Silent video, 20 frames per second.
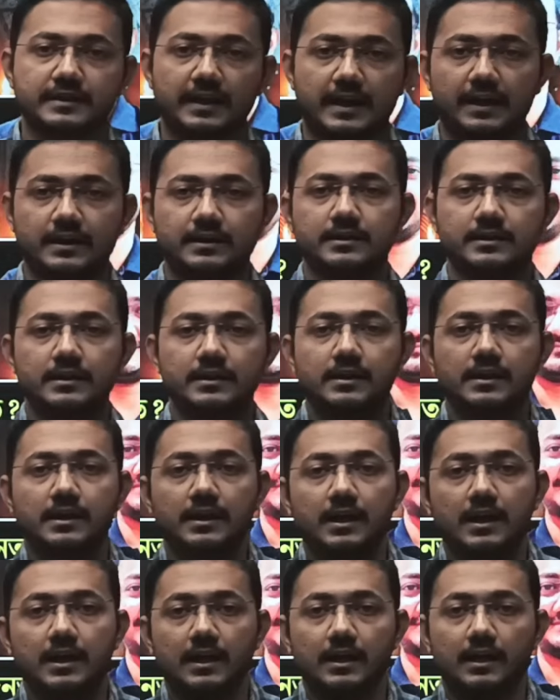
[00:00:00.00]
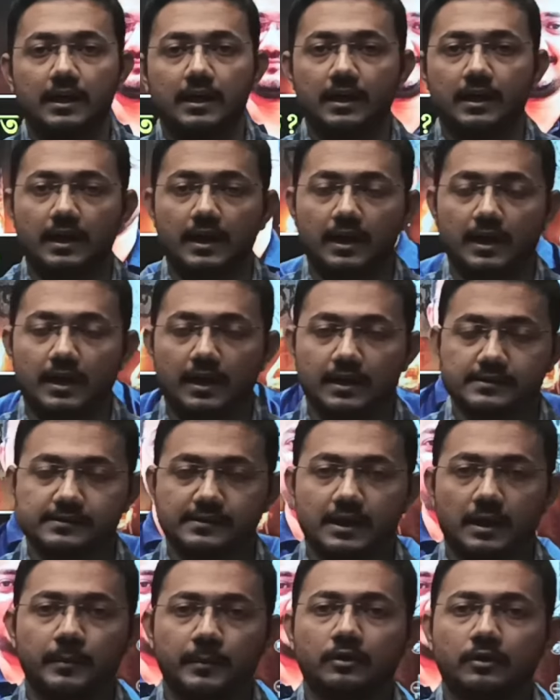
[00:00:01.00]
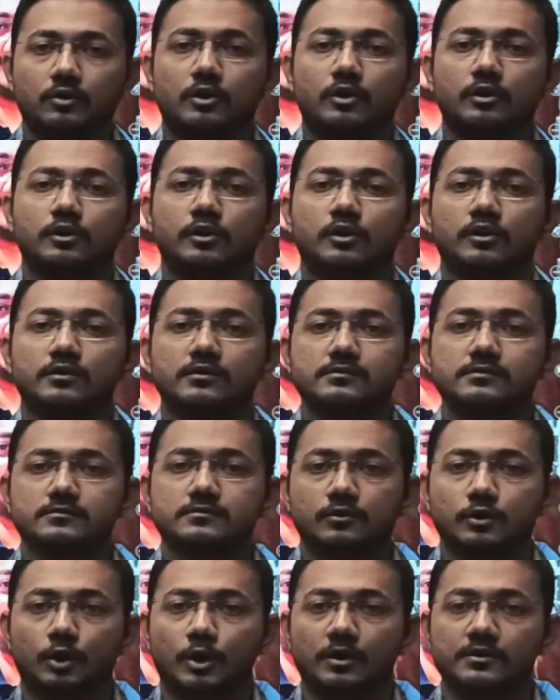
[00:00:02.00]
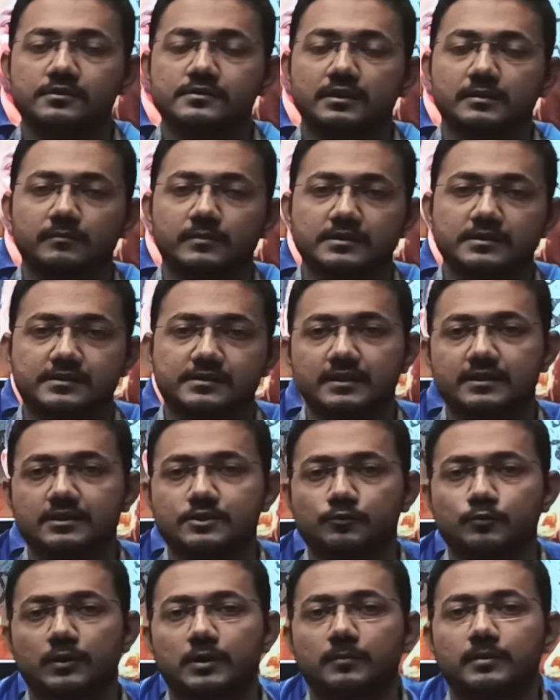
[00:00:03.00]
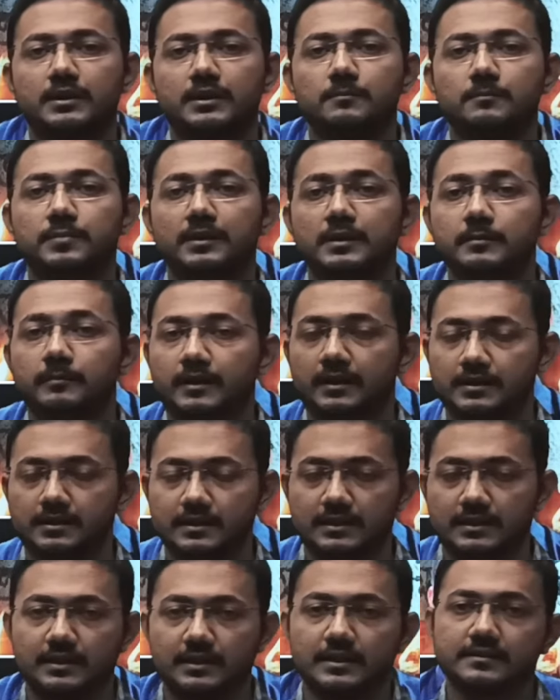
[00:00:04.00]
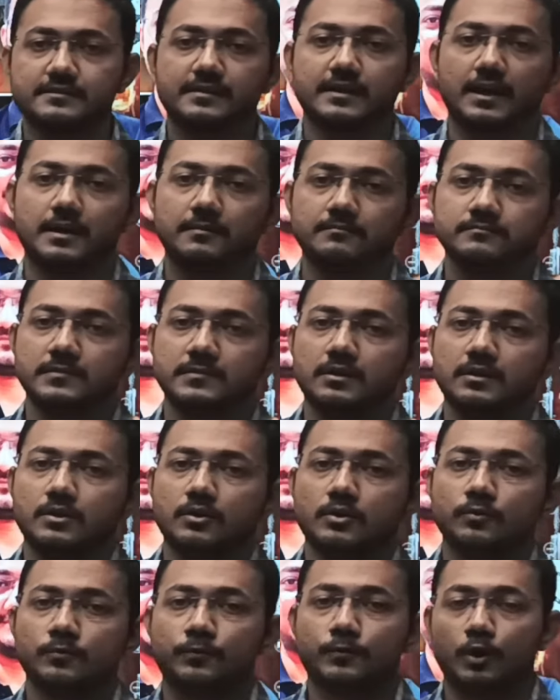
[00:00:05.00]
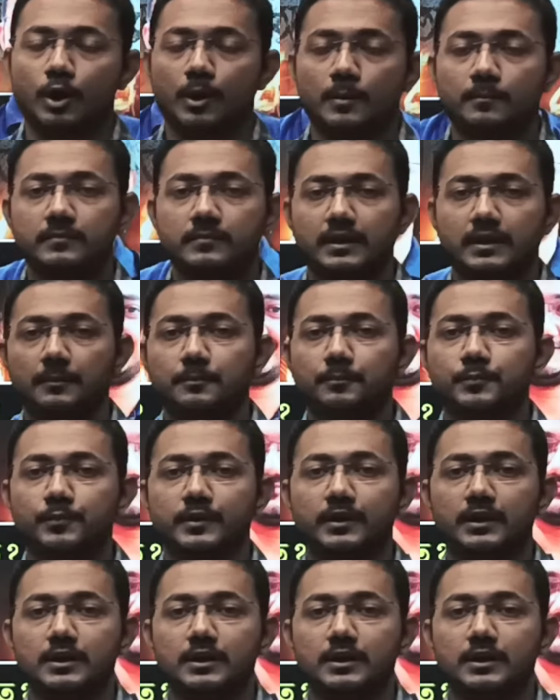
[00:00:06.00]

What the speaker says: that Assam Accord or clause number 6 will be implemented in Assam from April